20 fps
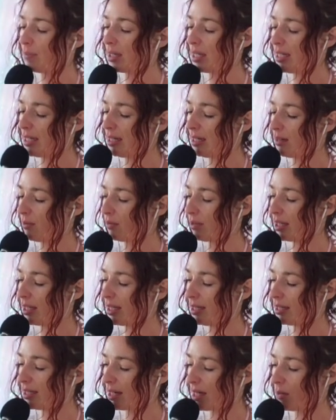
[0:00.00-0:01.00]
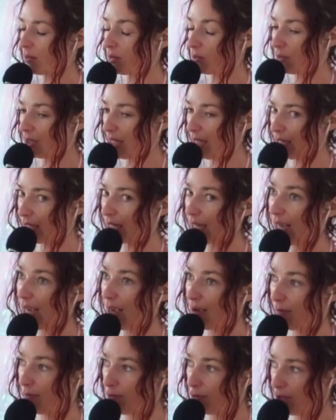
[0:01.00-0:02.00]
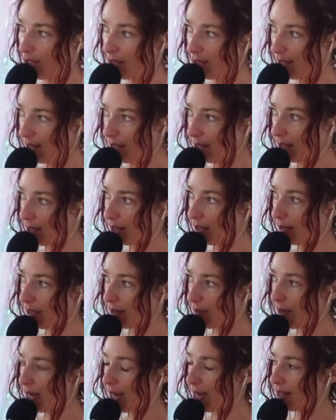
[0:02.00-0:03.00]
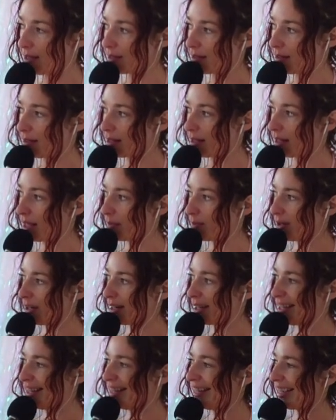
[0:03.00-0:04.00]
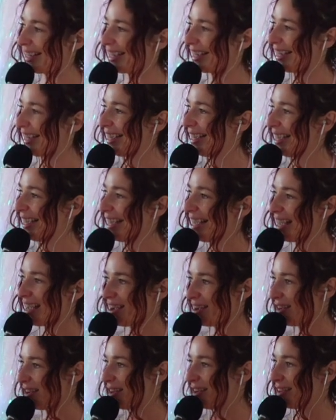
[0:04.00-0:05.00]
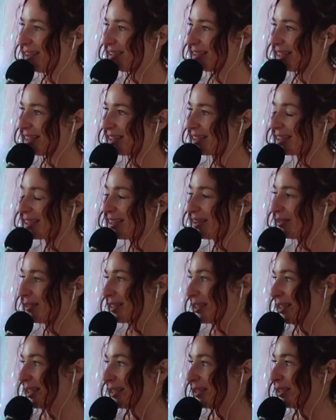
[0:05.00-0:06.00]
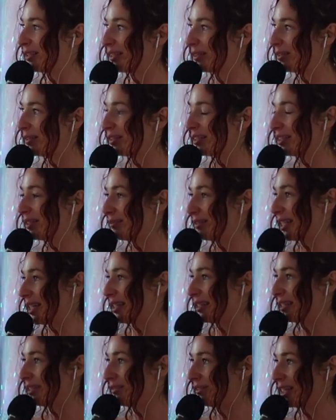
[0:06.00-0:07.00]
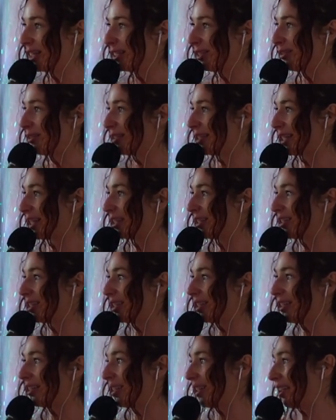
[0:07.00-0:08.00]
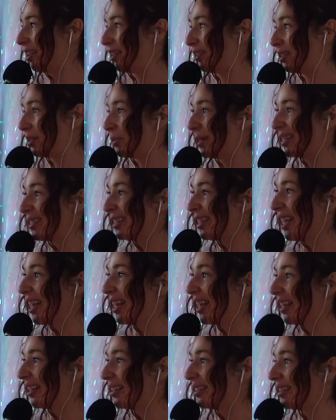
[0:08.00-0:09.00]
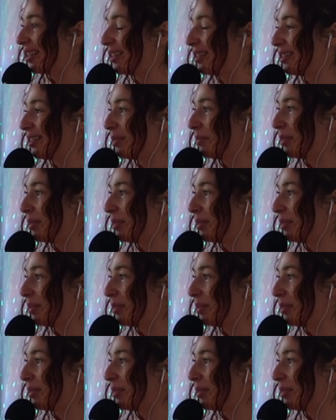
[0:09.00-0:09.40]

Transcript: but he didn't realize that I was reading everything I could get my hands on in the library. Like, since I was little, I was just reading stuff in the adult section. Like I learned about sex, I learned